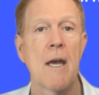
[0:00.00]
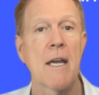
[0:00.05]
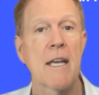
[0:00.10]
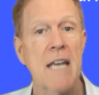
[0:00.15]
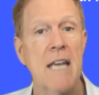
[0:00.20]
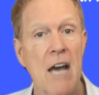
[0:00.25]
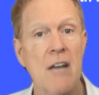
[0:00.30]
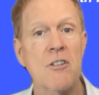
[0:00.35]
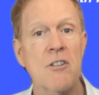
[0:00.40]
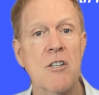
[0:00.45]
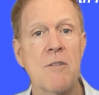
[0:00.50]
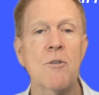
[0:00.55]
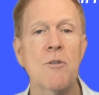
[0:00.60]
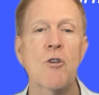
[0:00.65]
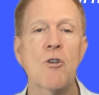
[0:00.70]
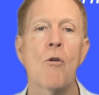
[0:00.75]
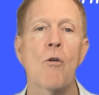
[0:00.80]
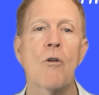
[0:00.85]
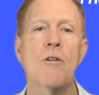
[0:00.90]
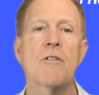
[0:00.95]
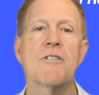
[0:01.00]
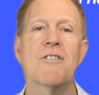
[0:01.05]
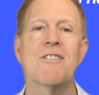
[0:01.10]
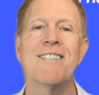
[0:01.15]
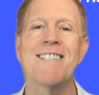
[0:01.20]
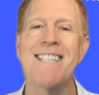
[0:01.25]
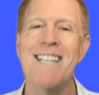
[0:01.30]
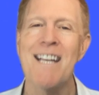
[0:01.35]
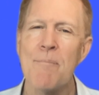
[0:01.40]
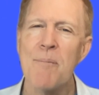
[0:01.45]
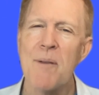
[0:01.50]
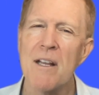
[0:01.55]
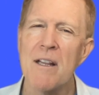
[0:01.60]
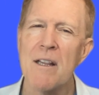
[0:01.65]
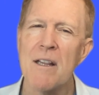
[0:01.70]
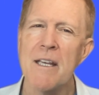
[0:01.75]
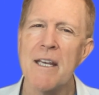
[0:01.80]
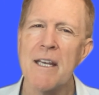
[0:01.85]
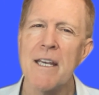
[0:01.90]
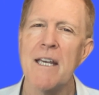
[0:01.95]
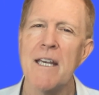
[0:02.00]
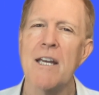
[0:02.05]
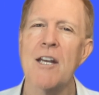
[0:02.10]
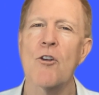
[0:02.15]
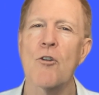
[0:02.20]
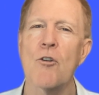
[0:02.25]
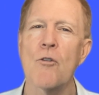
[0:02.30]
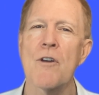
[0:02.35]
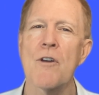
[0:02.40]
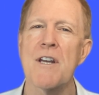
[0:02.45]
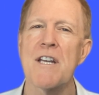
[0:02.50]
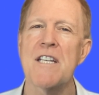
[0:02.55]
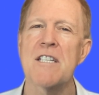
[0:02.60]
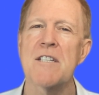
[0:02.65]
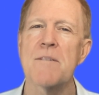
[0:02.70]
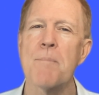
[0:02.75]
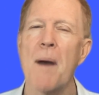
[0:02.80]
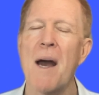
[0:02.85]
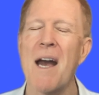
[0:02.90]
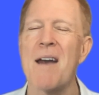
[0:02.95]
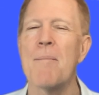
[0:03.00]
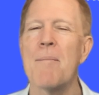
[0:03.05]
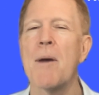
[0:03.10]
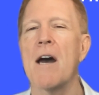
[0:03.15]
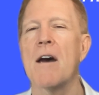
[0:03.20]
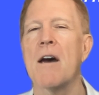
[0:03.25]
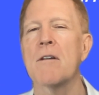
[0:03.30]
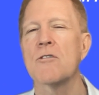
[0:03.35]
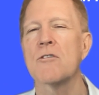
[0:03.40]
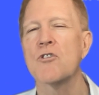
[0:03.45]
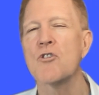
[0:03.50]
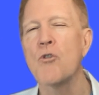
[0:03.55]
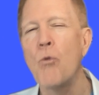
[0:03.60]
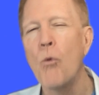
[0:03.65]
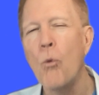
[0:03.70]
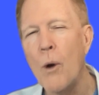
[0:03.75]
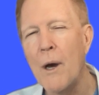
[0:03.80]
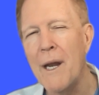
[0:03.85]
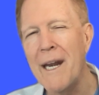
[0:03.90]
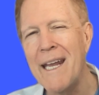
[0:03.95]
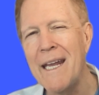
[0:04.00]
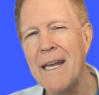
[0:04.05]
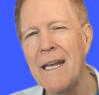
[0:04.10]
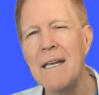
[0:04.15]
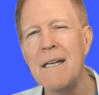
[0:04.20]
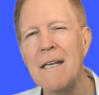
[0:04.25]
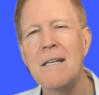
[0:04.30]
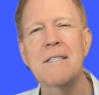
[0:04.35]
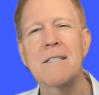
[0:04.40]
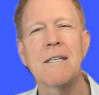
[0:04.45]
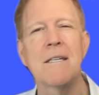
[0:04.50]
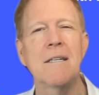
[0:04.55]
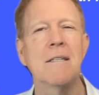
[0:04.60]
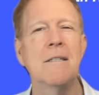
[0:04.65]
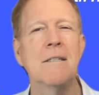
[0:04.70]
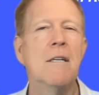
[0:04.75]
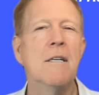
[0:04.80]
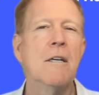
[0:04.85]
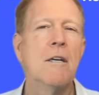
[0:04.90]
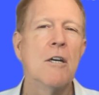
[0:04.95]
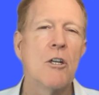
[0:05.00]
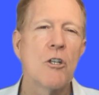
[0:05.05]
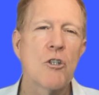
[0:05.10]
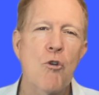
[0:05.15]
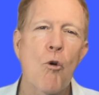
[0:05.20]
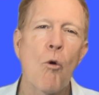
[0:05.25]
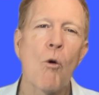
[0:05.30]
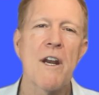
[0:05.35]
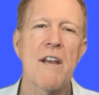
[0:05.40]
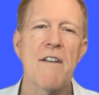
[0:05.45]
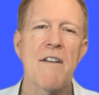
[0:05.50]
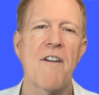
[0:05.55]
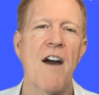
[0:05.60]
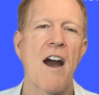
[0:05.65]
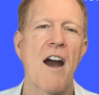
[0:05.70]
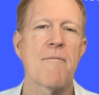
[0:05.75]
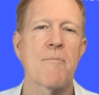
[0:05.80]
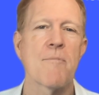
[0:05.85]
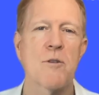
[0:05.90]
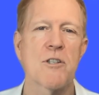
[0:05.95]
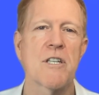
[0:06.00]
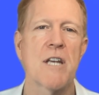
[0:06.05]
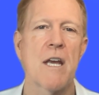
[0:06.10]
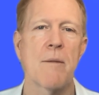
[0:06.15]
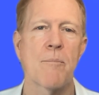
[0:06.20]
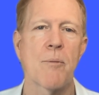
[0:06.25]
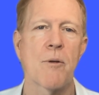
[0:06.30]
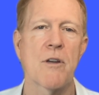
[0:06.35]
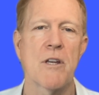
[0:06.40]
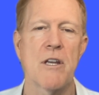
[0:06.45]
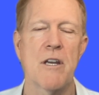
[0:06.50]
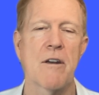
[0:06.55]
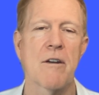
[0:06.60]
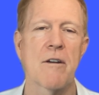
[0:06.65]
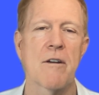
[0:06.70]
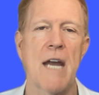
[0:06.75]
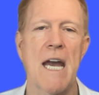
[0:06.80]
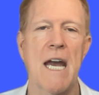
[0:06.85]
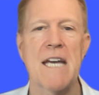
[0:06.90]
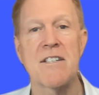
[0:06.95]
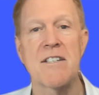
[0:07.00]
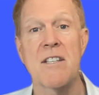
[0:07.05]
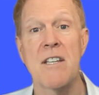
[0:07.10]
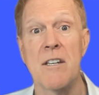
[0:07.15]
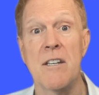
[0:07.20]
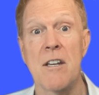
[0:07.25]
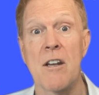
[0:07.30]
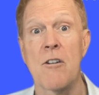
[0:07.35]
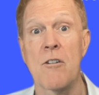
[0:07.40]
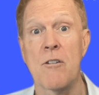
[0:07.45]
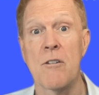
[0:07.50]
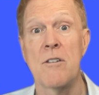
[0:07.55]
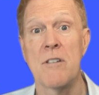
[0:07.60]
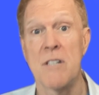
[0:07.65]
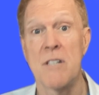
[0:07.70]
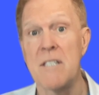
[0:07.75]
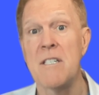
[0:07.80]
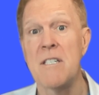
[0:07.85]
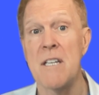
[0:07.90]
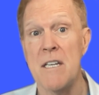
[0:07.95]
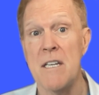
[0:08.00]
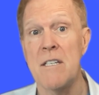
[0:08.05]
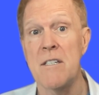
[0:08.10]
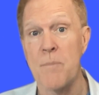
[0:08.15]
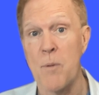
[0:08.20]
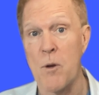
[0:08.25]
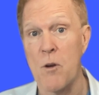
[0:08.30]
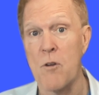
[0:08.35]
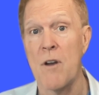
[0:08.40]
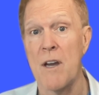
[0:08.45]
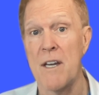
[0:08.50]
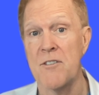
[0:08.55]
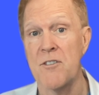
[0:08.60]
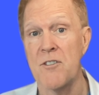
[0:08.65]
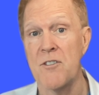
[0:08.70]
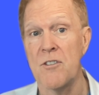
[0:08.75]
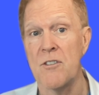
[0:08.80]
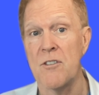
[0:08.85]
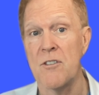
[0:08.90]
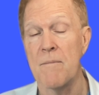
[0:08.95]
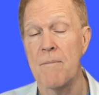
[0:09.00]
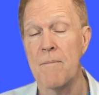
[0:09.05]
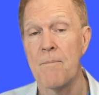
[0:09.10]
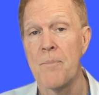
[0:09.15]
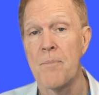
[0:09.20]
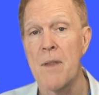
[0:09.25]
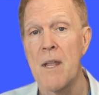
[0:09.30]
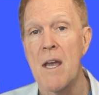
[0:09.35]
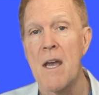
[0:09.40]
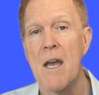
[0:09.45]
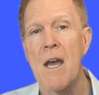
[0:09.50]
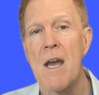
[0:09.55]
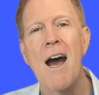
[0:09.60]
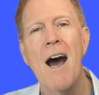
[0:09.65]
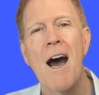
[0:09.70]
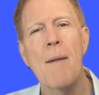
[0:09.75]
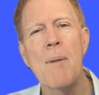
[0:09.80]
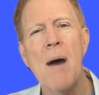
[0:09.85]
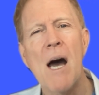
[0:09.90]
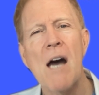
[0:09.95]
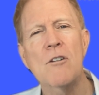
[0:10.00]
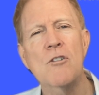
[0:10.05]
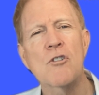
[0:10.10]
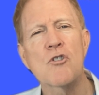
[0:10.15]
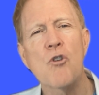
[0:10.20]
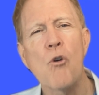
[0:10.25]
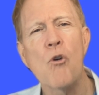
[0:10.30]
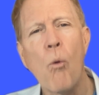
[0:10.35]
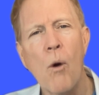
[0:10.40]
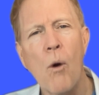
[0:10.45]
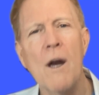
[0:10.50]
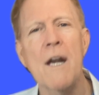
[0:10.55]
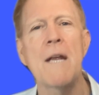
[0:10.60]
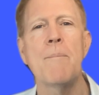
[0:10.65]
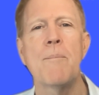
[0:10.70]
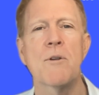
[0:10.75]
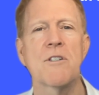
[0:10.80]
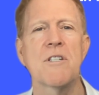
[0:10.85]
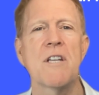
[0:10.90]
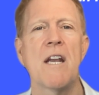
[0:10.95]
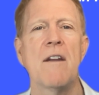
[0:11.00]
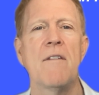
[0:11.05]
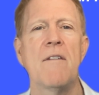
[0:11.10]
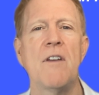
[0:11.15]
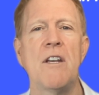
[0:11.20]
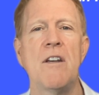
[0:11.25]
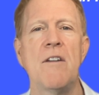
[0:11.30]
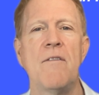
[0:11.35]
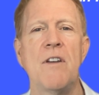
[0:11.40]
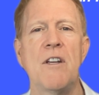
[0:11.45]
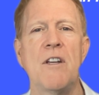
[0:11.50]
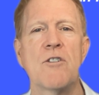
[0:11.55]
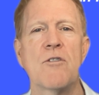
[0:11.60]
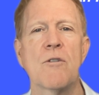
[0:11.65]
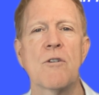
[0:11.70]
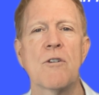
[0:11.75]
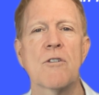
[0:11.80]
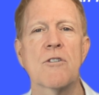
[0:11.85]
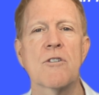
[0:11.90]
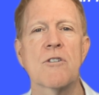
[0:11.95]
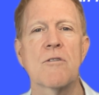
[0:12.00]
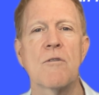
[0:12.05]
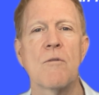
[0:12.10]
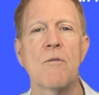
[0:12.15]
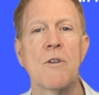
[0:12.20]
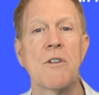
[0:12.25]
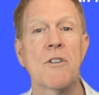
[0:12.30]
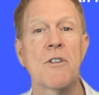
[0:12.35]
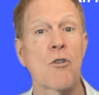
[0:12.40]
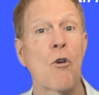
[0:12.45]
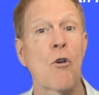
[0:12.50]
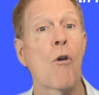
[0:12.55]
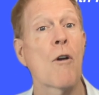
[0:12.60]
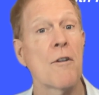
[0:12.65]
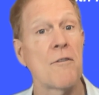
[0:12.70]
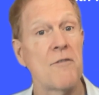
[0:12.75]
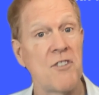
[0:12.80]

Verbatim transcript: Calcium scores typically increase by about 20 to 25% per year as the disease progresses. About 20% of individuals with a score of